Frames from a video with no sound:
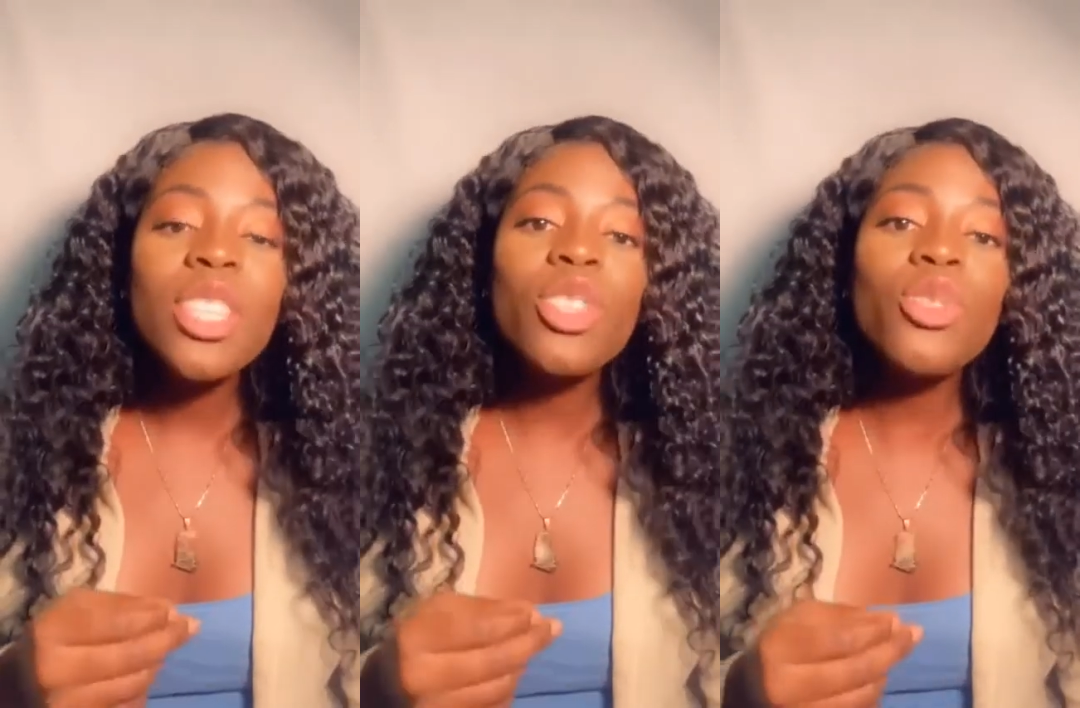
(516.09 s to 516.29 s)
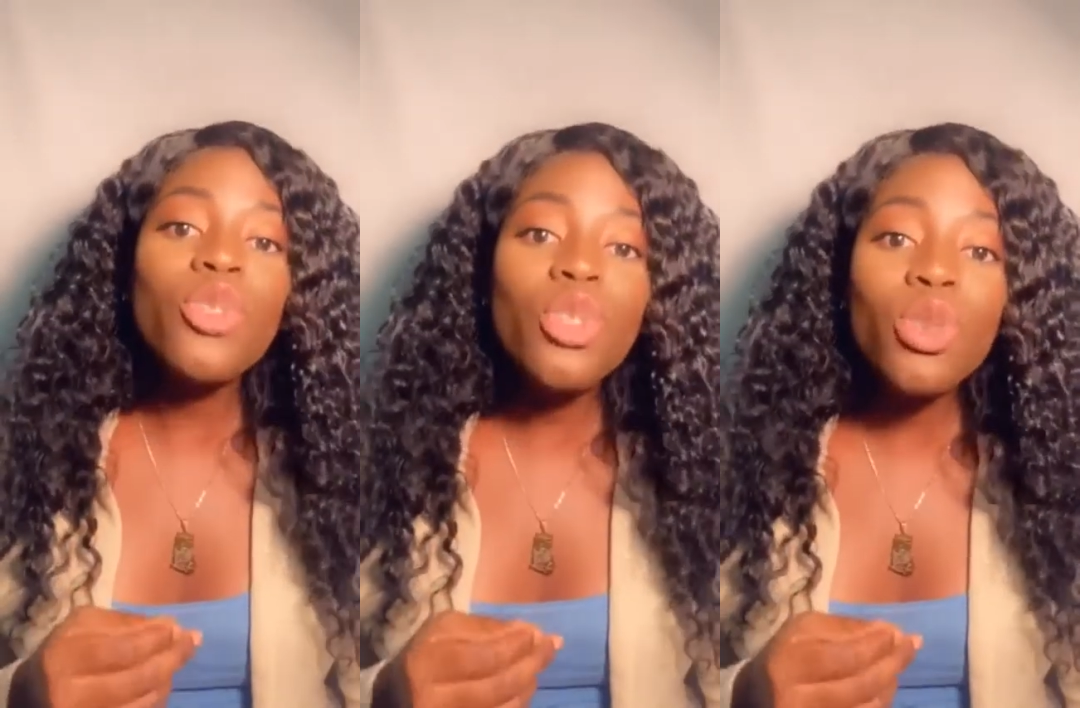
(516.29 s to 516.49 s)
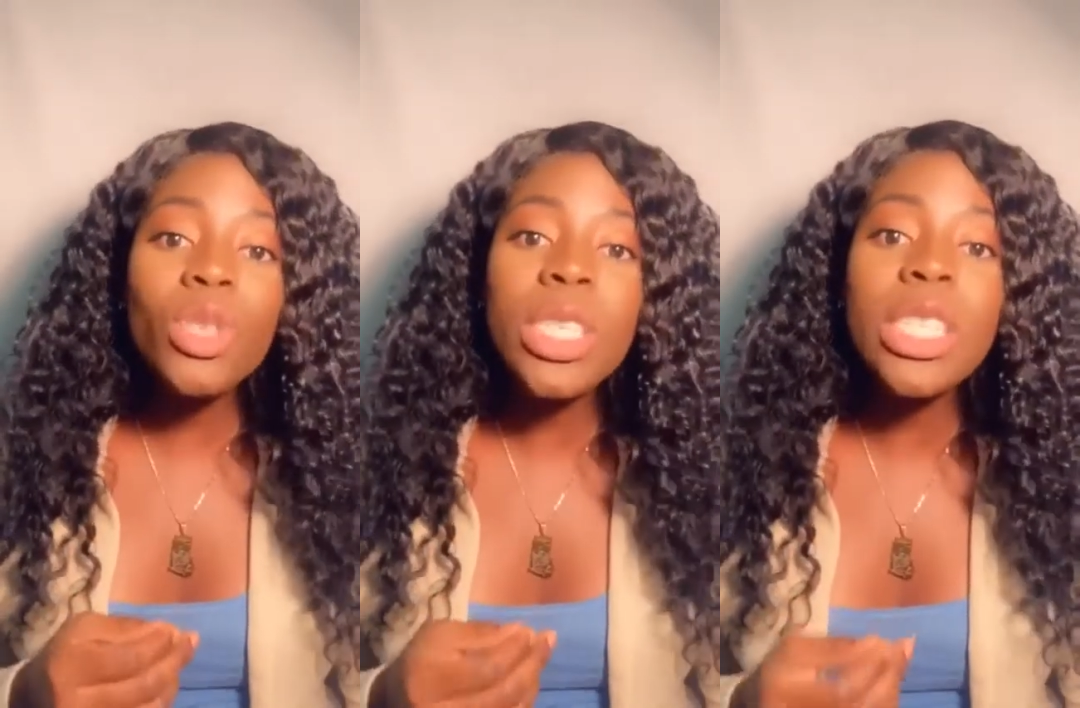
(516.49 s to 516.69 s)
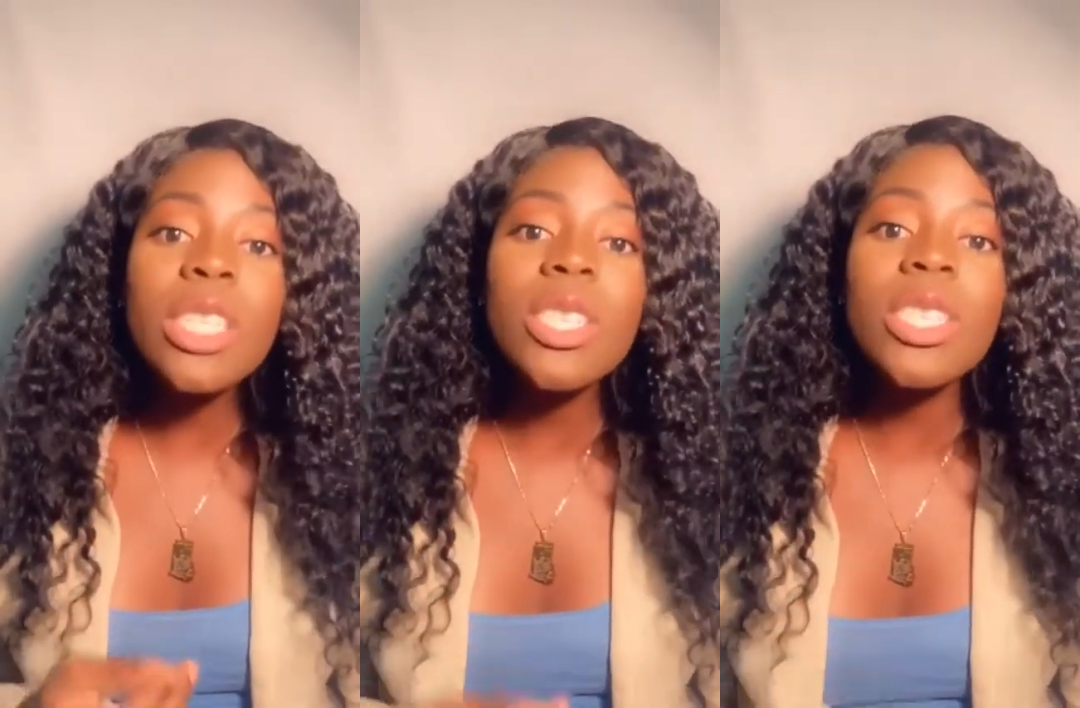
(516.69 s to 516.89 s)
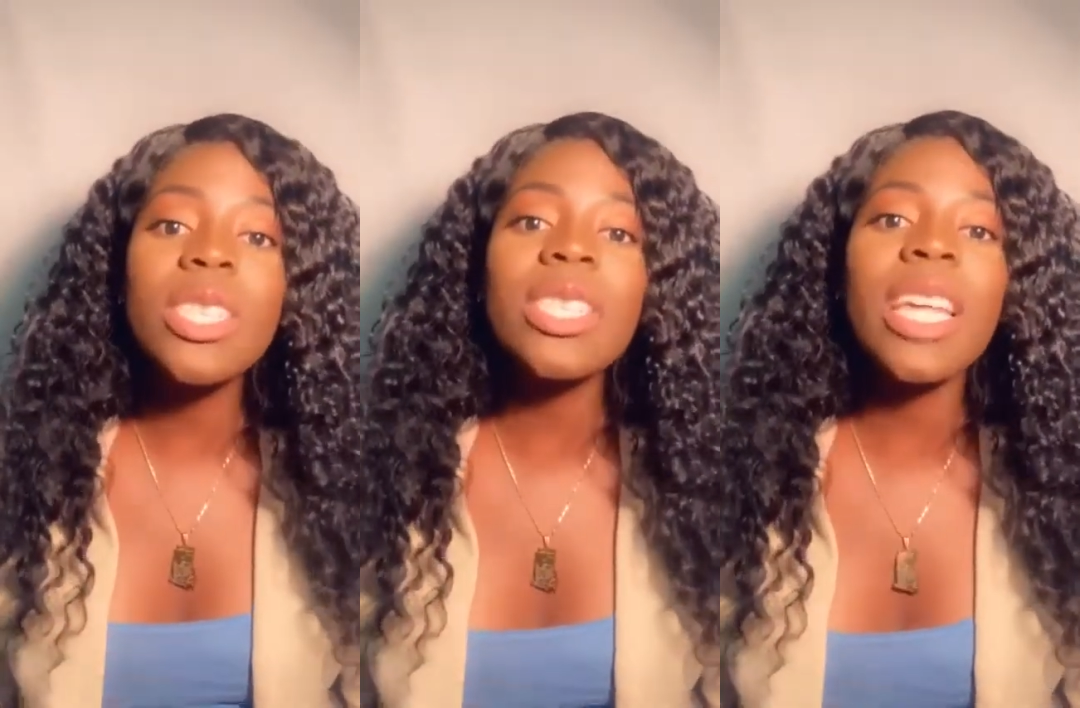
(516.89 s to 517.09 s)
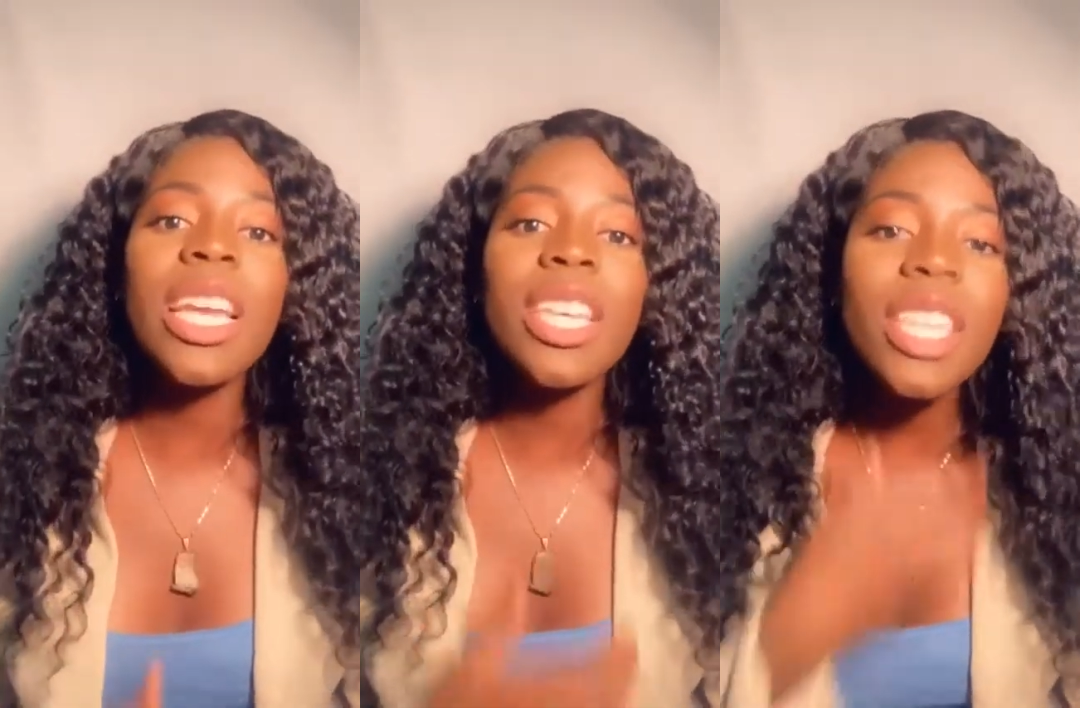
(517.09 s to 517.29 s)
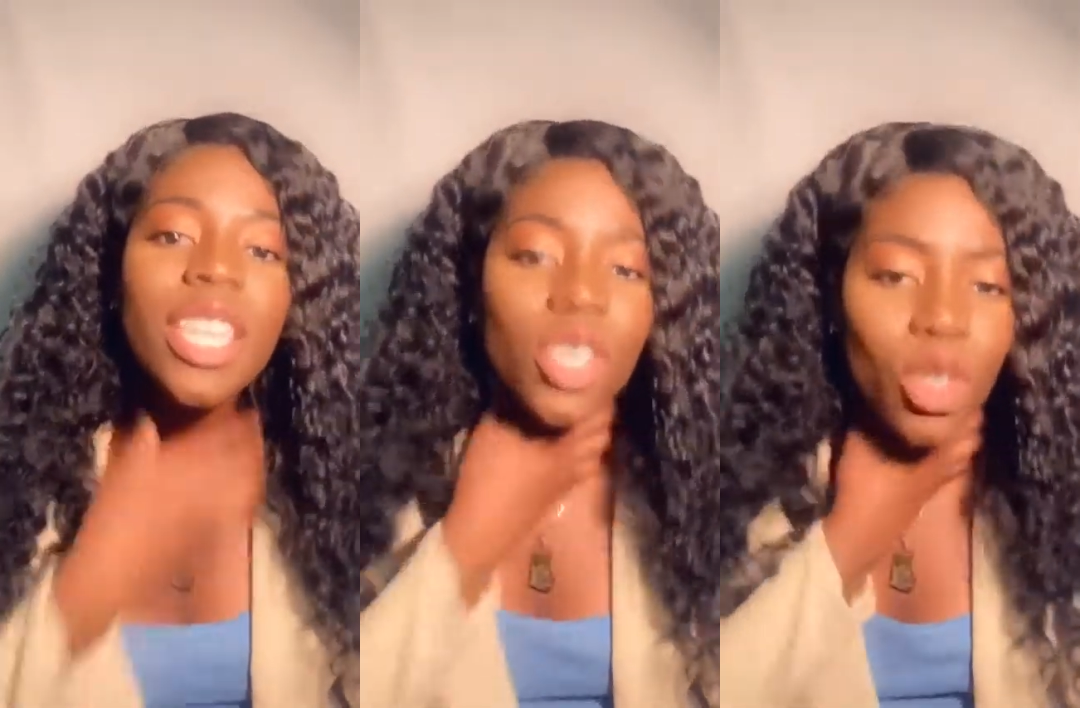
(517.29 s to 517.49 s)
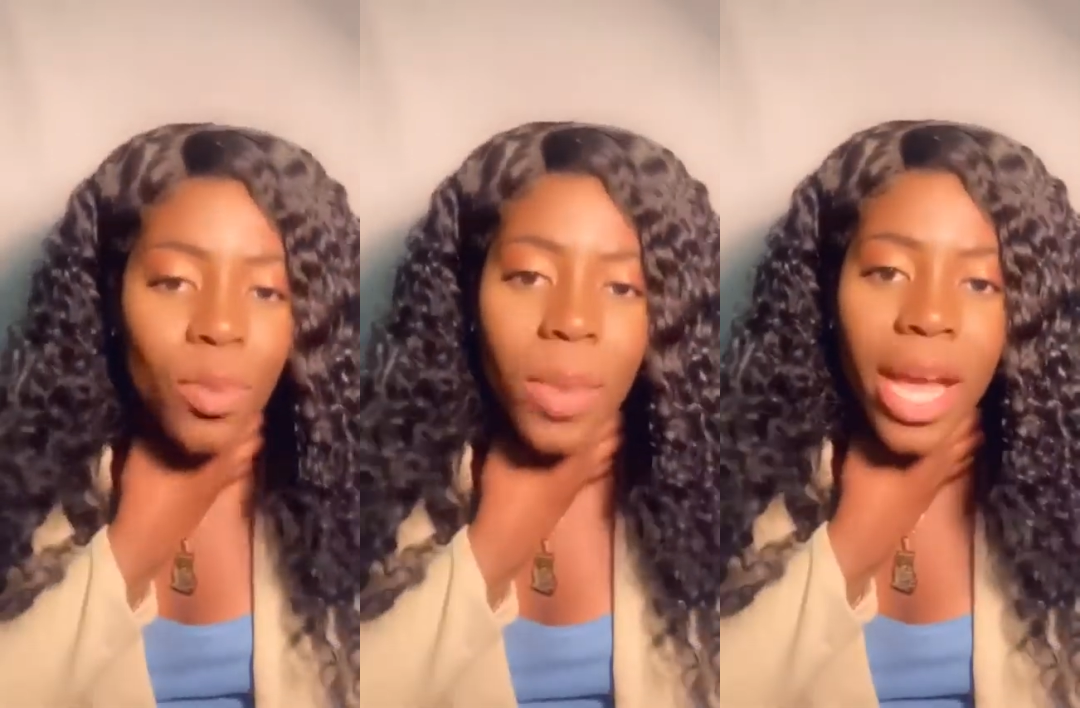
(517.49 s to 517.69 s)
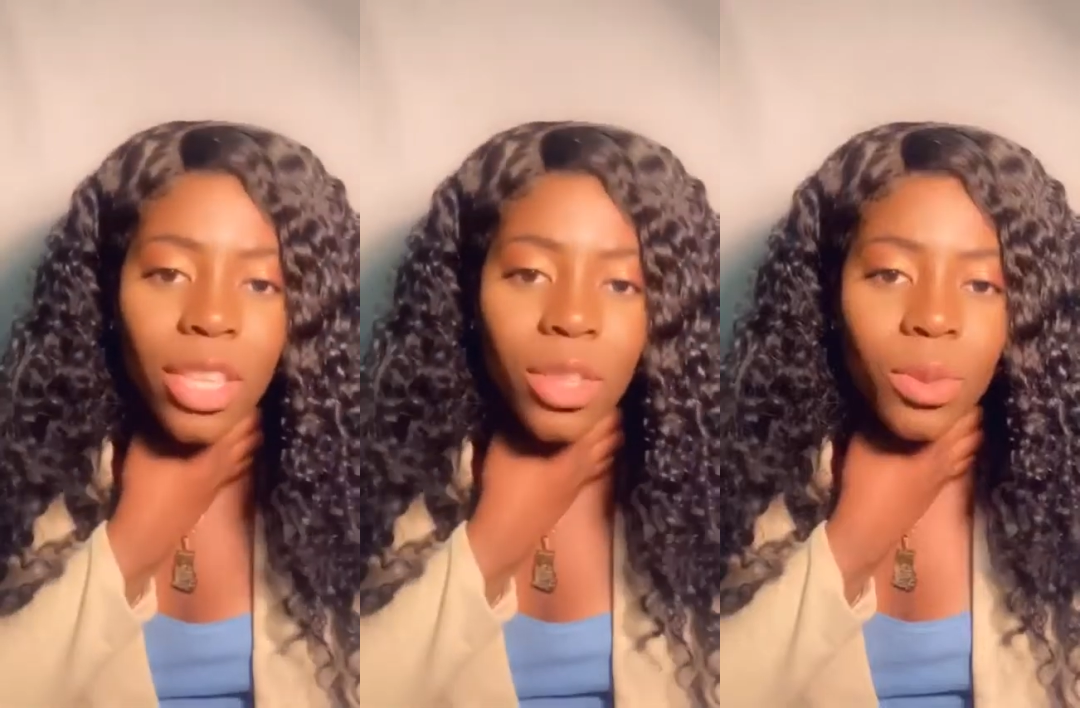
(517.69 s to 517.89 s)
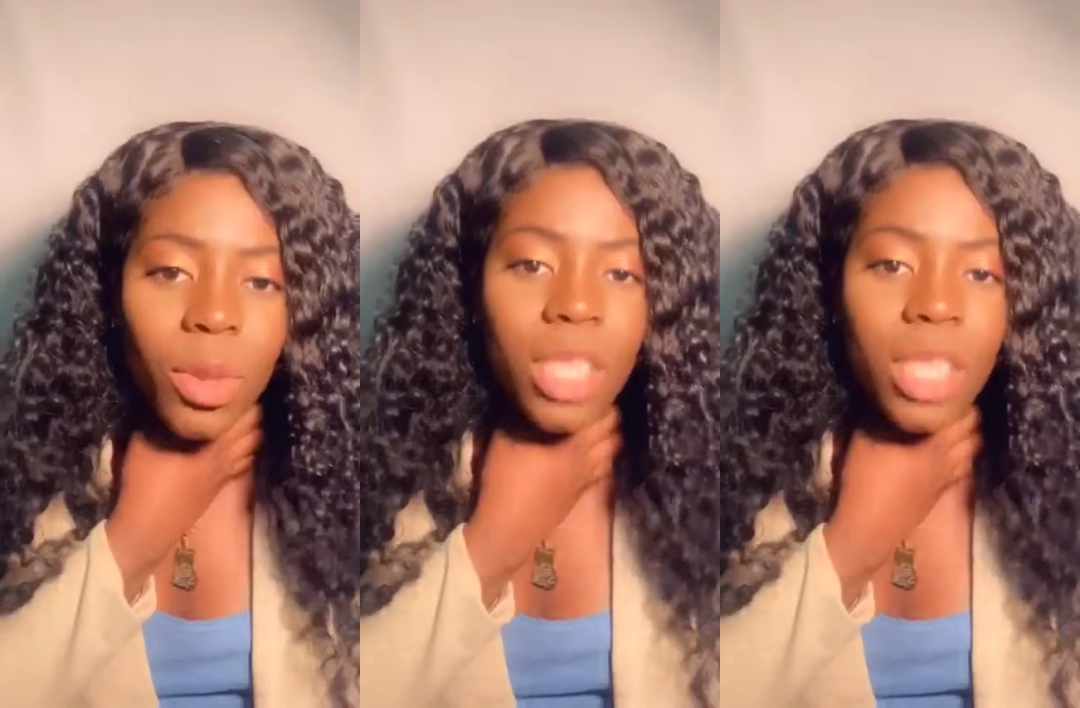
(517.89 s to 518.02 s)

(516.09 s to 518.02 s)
2 years is like, you might as